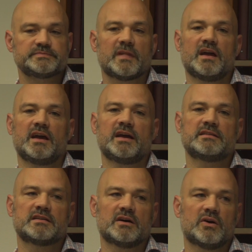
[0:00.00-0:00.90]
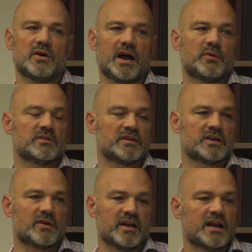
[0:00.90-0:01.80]
And so I was
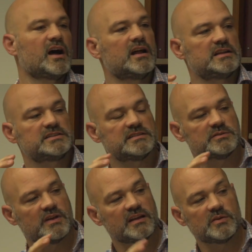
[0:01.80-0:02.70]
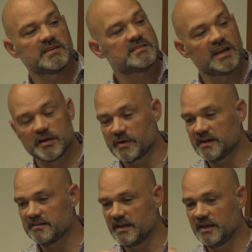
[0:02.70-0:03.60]
looking around at colleges and was like, do I stay at
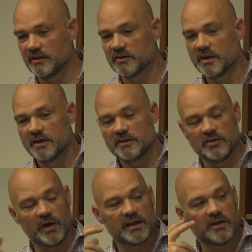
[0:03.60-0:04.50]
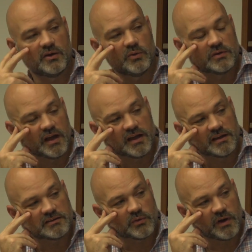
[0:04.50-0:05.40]
MIT, or do I
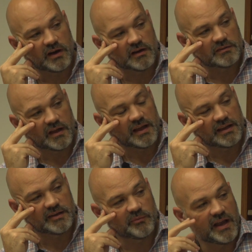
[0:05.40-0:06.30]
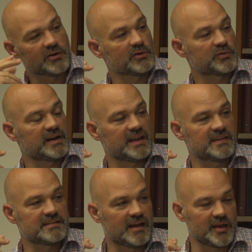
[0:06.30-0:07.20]
go to where my girlfriend at
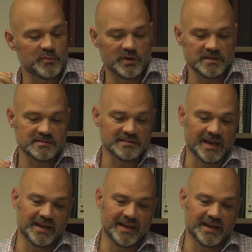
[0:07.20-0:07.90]
the time was,